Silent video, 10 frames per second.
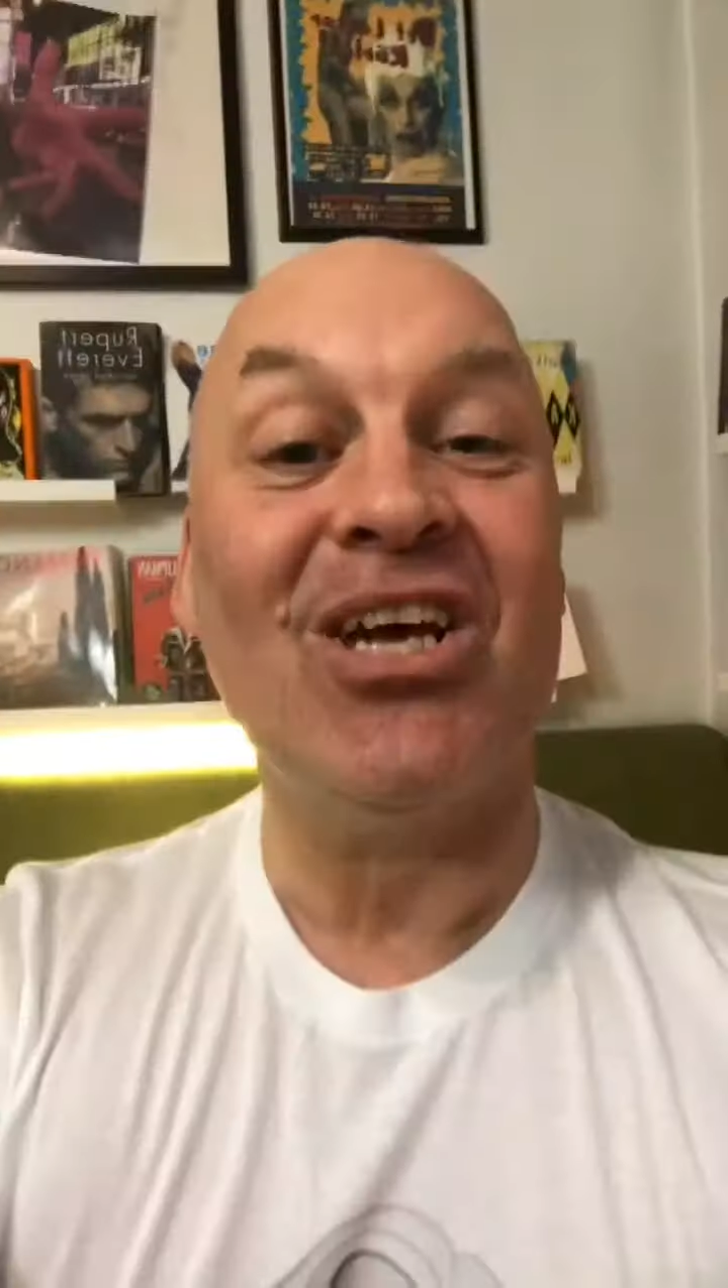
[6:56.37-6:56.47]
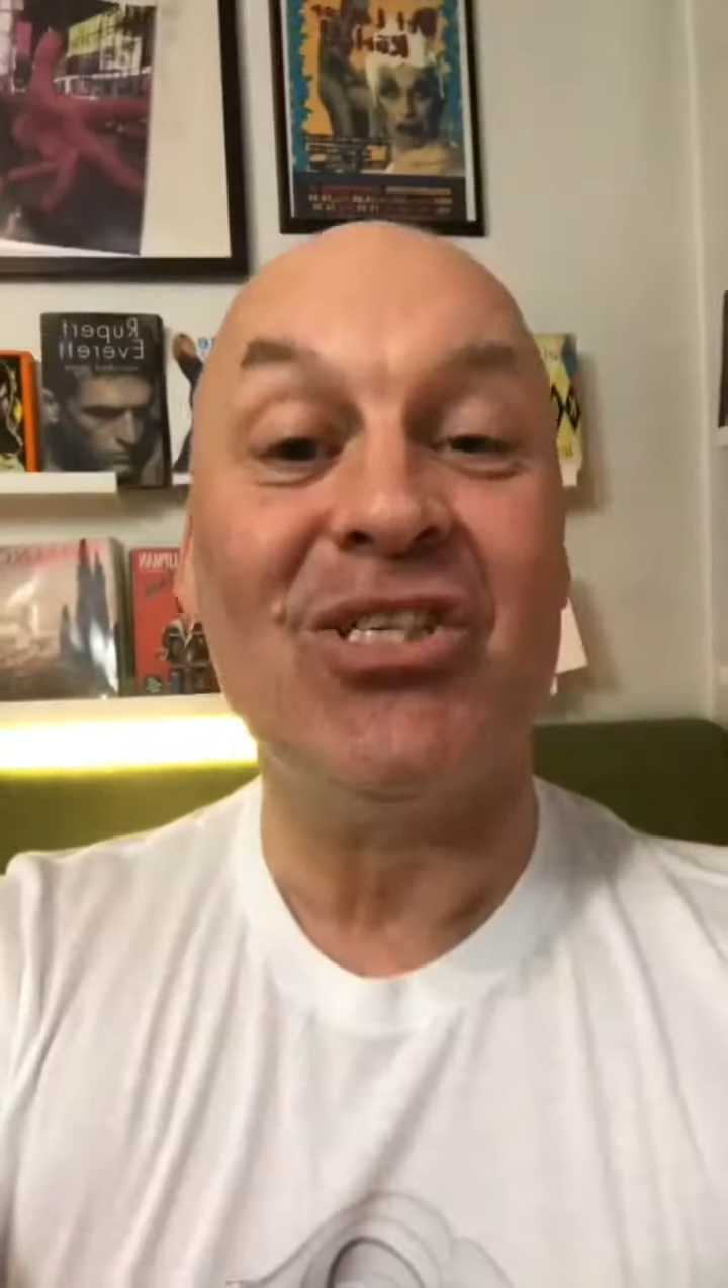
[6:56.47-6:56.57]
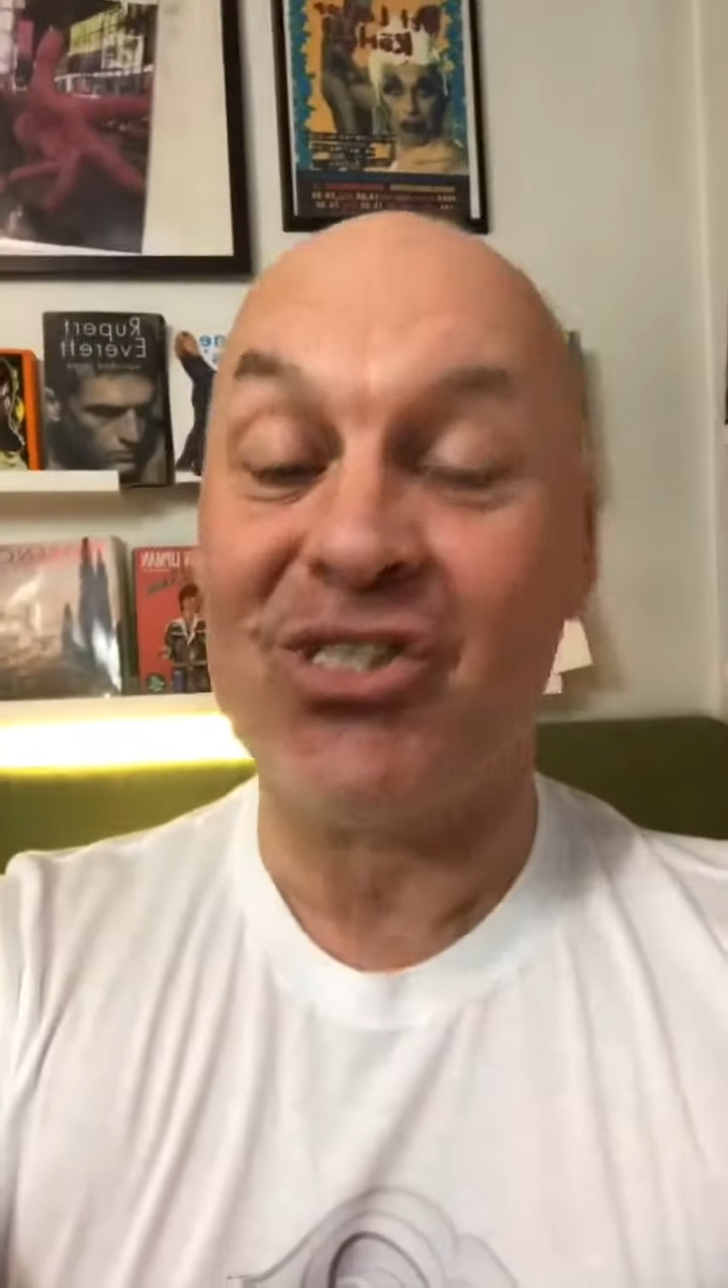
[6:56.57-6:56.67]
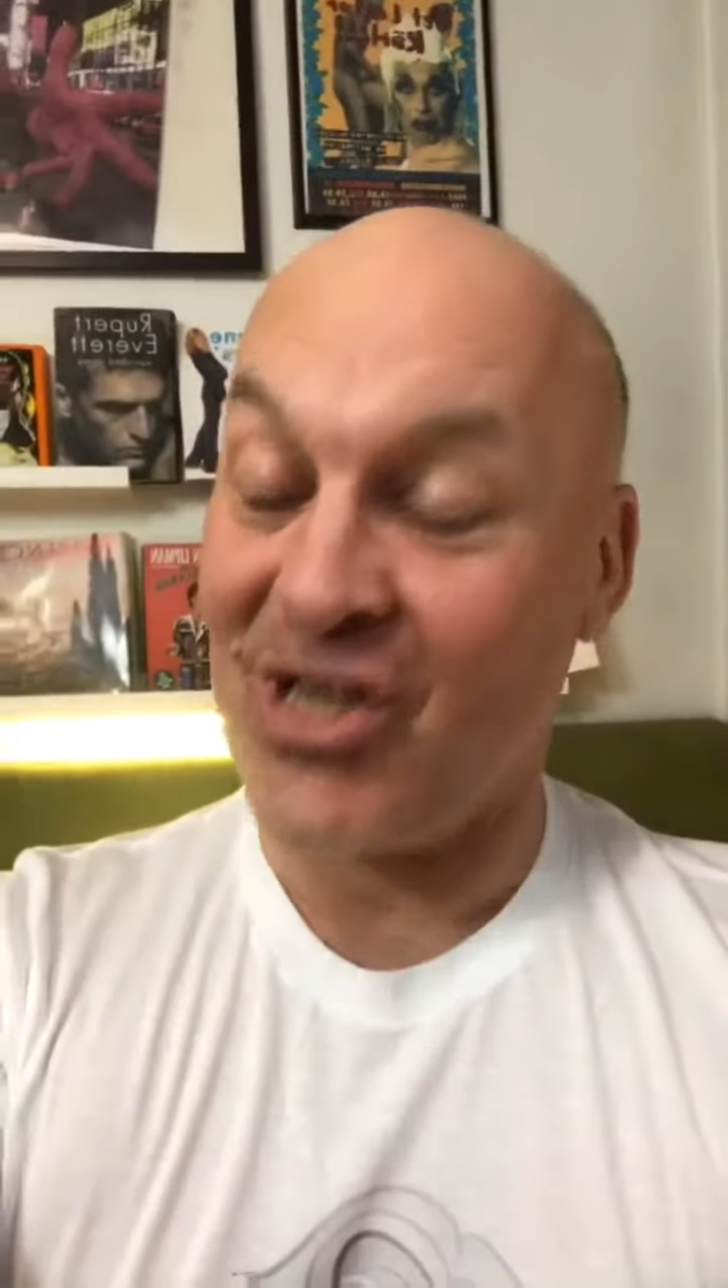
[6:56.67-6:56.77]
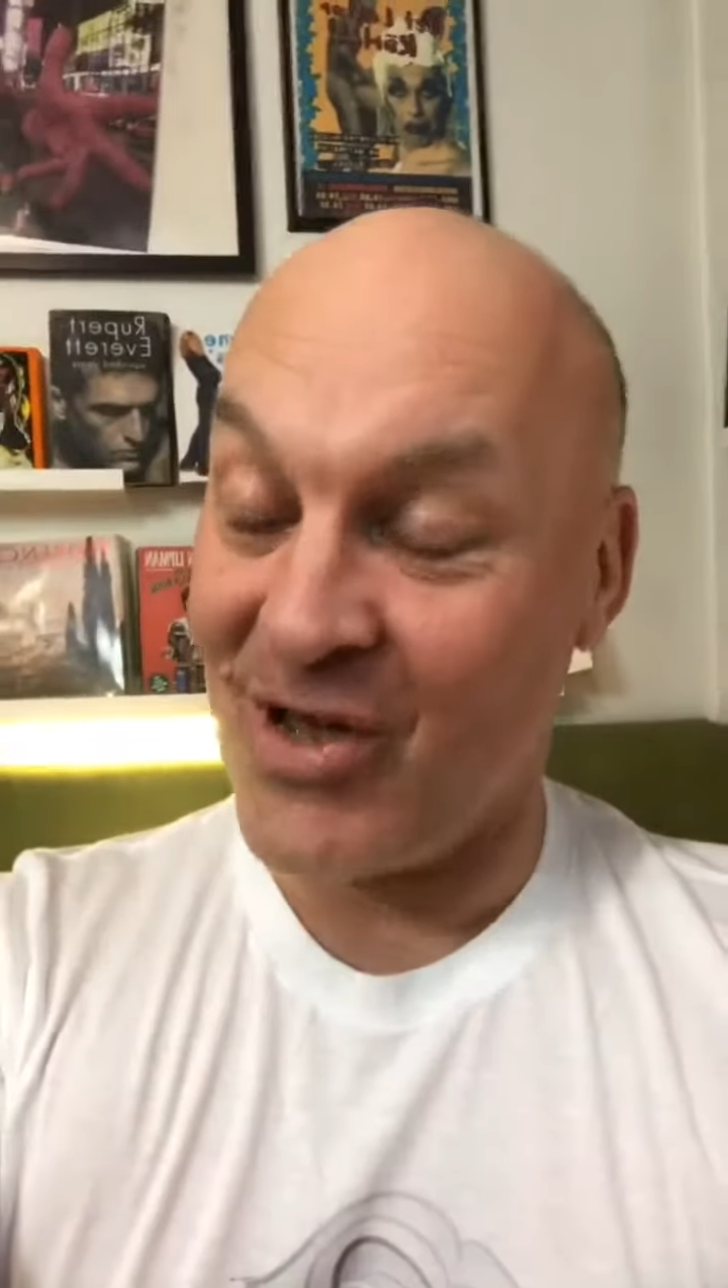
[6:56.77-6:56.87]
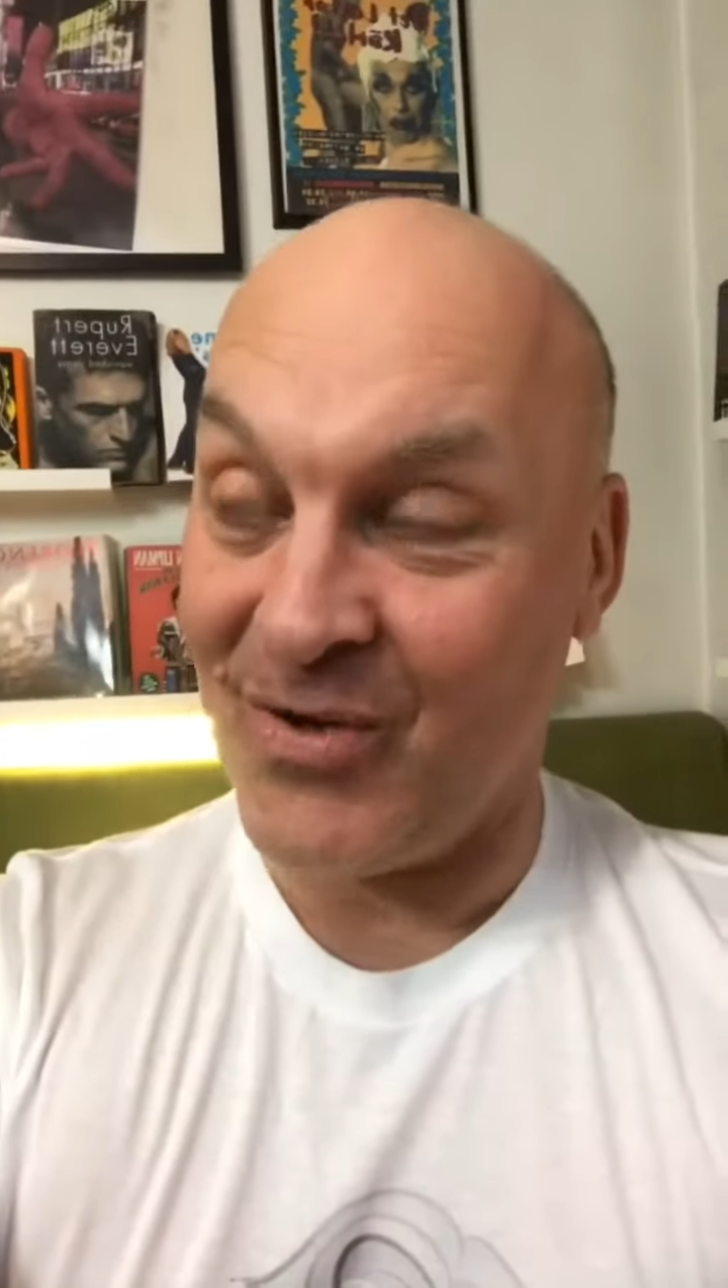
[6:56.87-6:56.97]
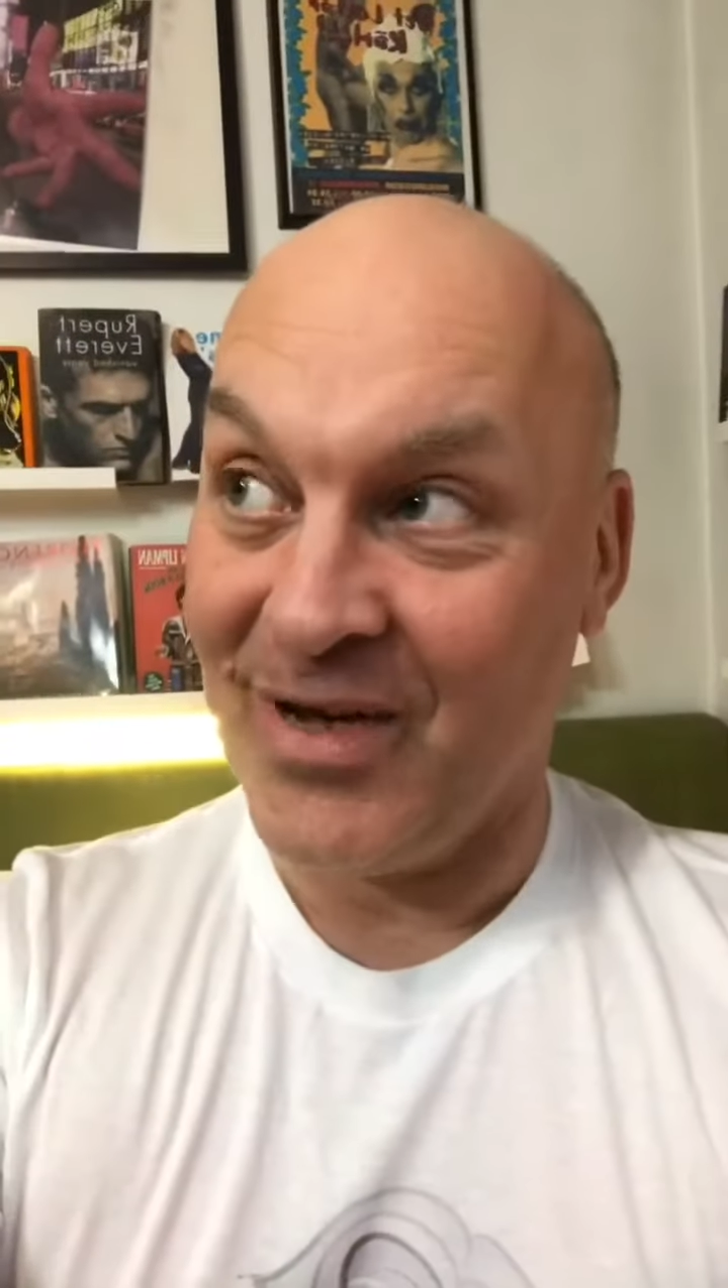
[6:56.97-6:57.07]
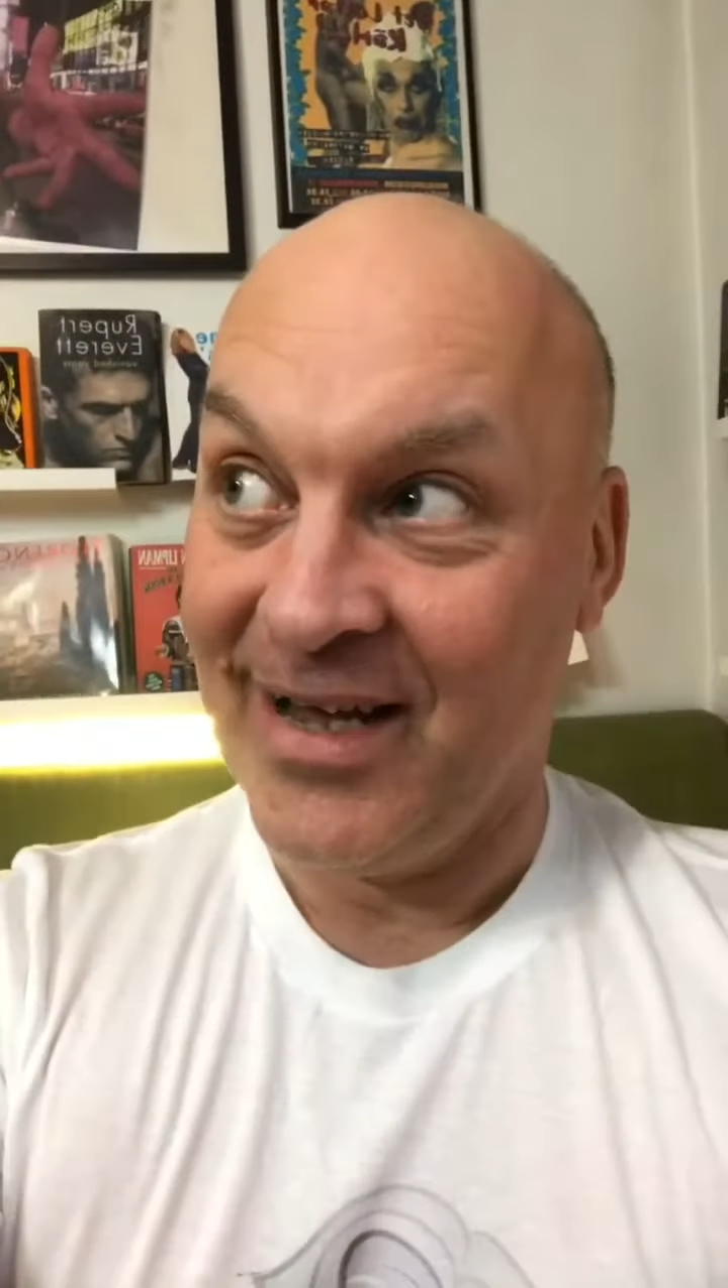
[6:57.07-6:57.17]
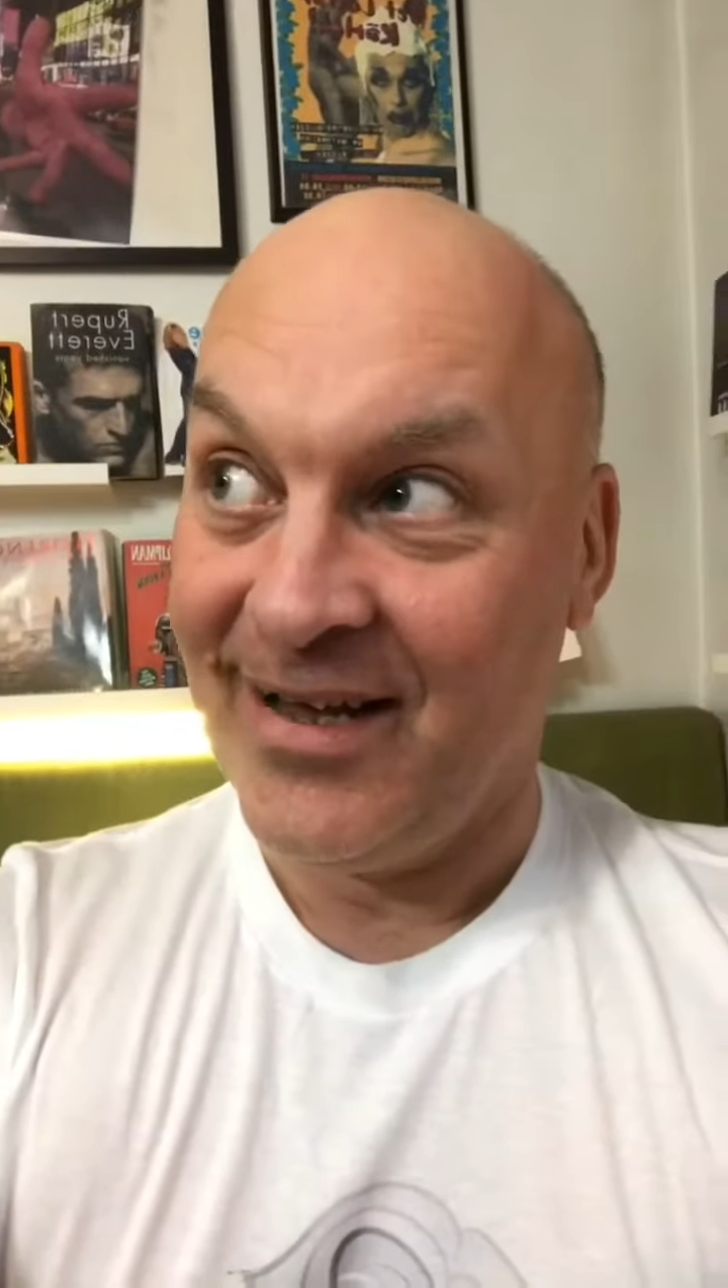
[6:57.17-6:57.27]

So,